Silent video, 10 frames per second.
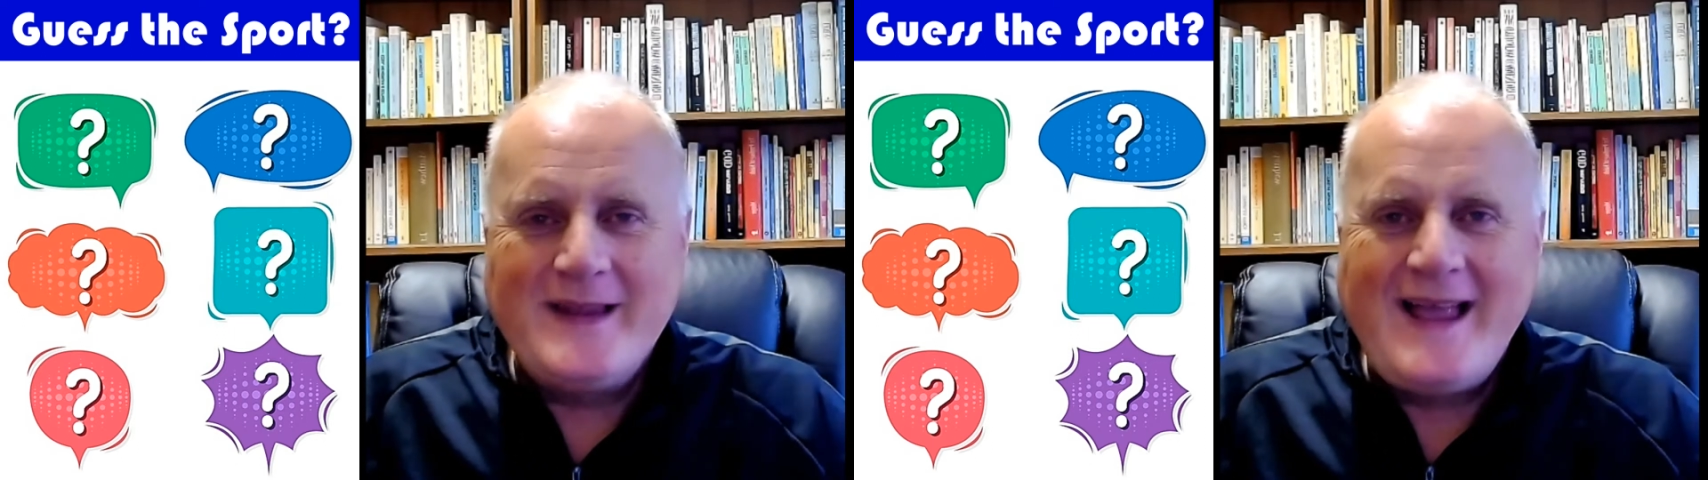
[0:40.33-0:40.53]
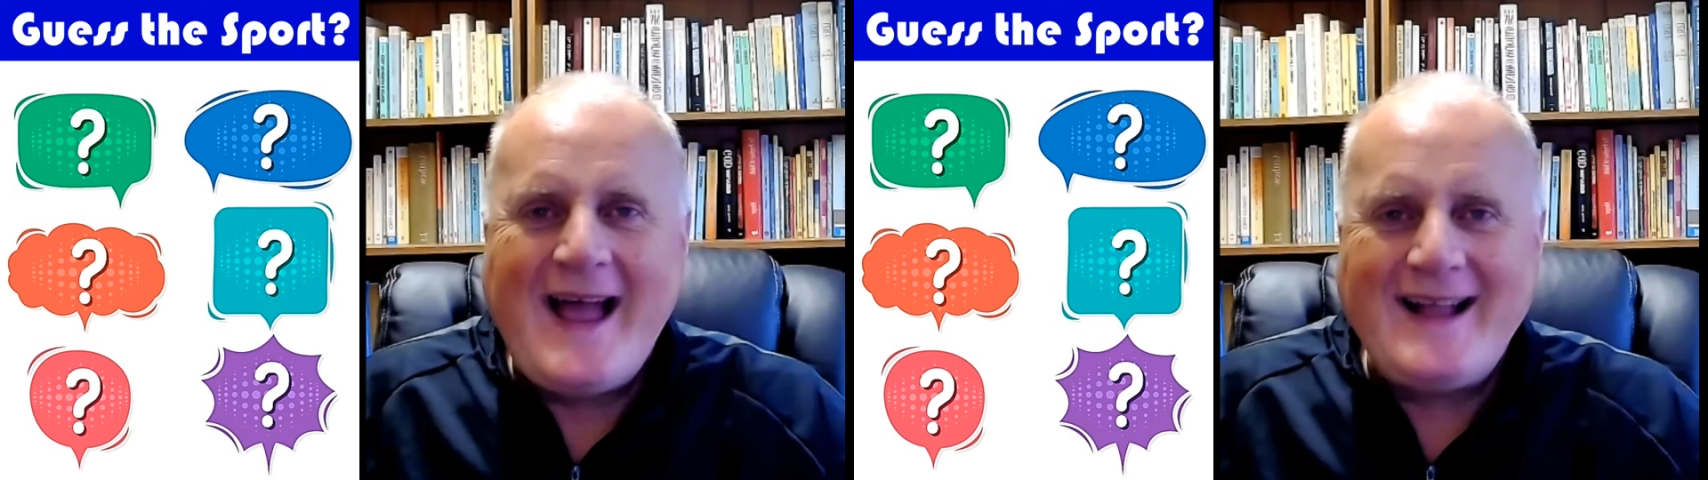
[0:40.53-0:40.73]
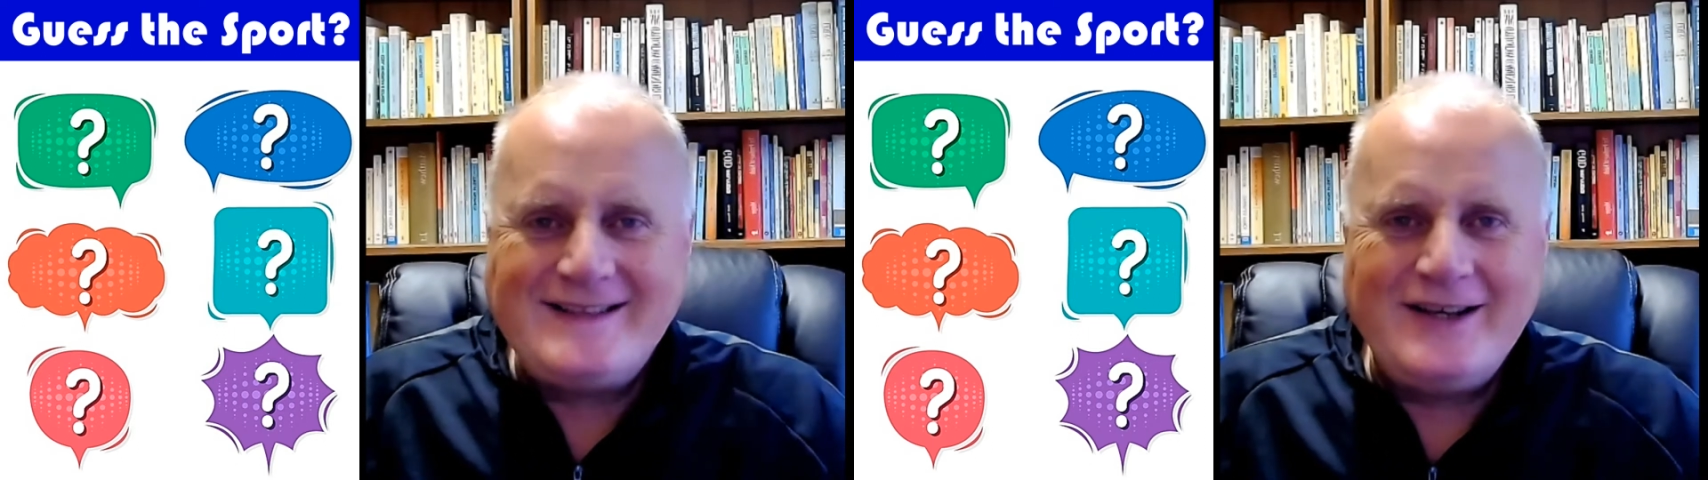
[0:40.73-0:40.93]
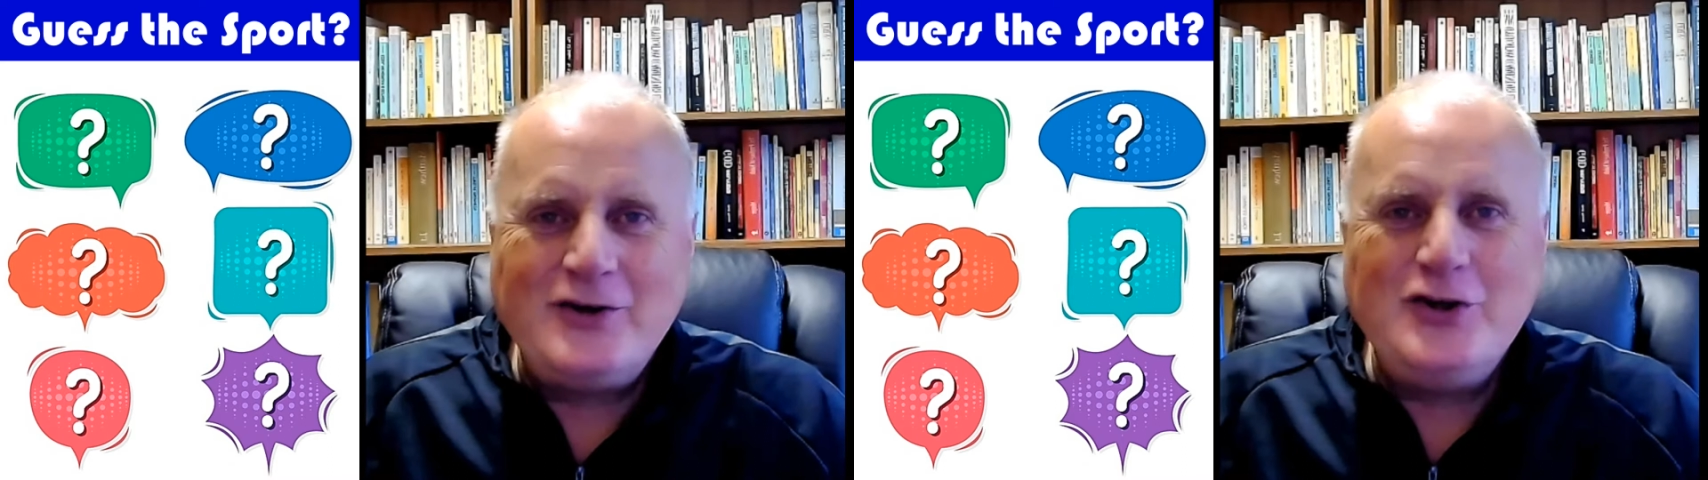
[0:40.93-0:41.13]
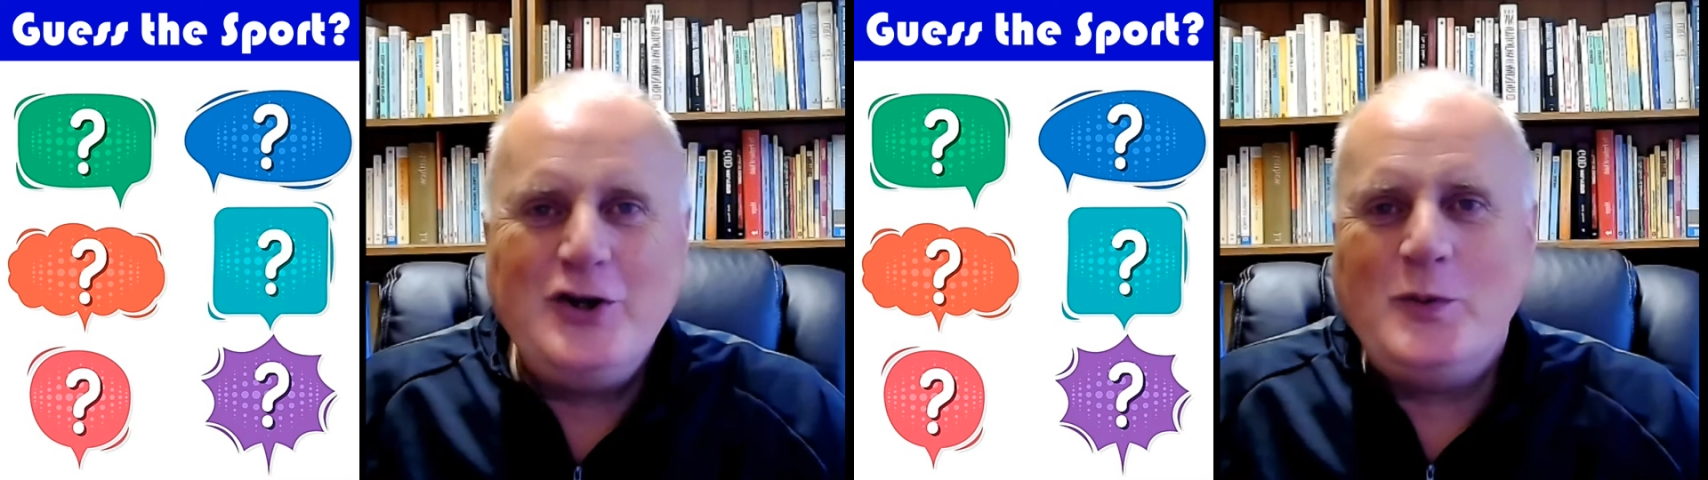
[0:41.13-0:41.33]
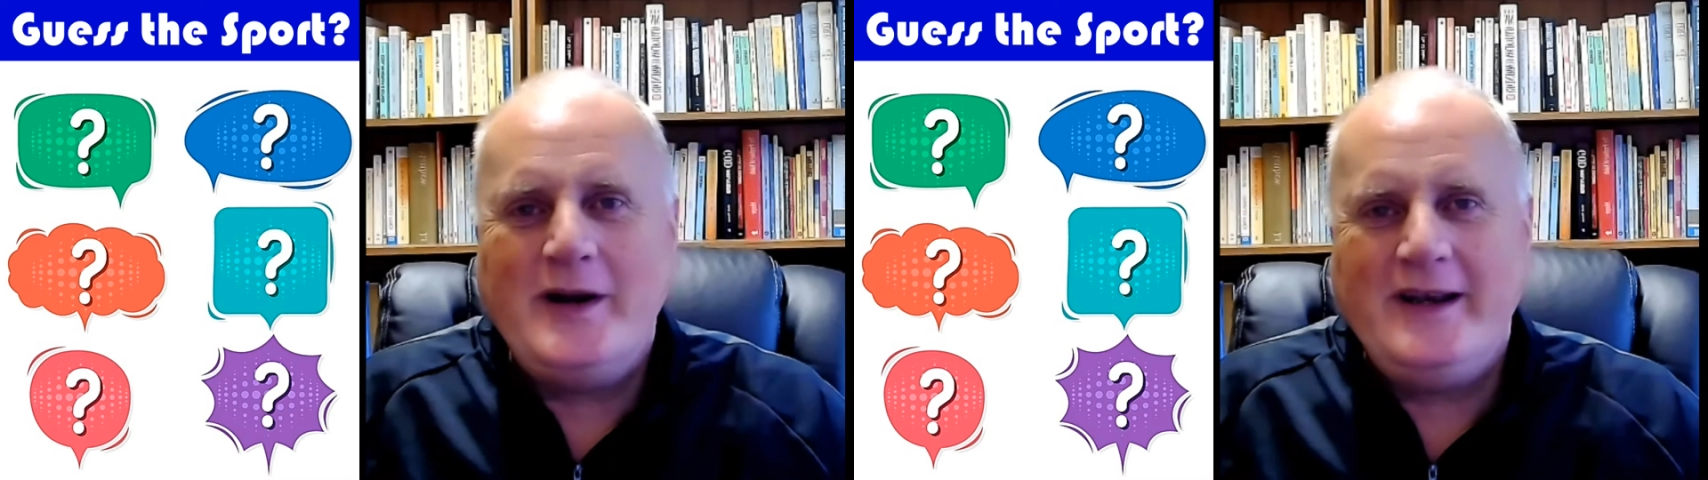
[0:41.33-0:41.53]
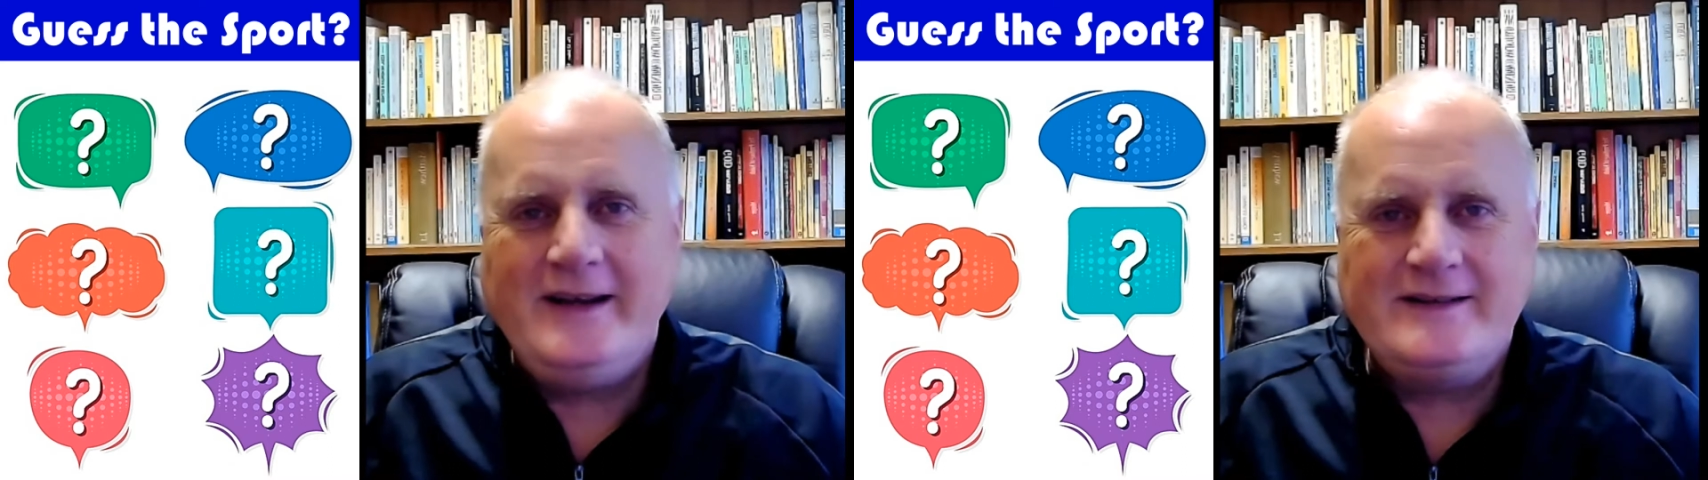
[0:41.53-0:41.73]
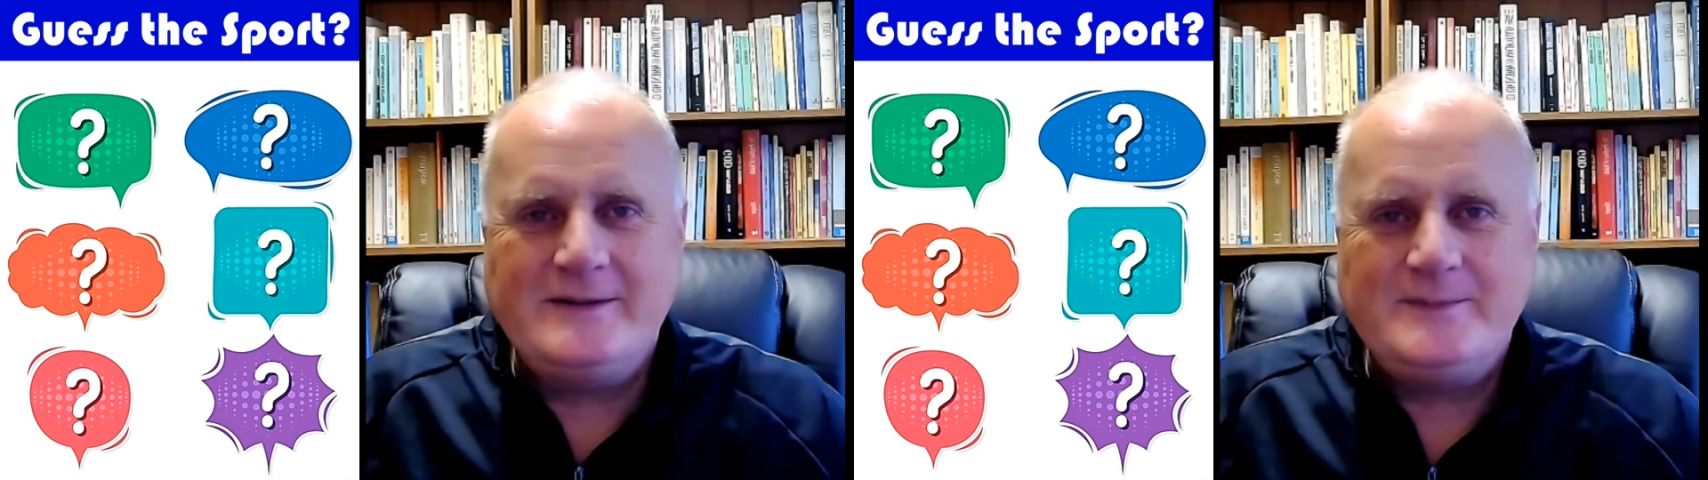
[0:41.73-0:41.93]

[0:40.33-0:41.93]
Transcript: and tell you what it is.